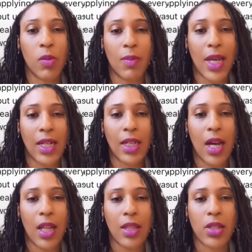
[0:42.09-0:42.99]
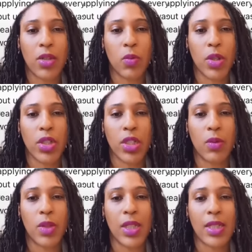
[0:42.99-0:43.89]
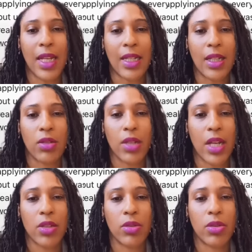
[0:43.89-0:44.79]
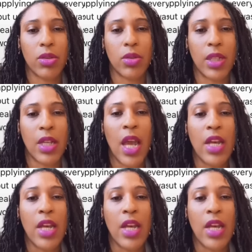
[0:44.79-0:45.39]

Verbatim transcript: We met in college where she was an international student.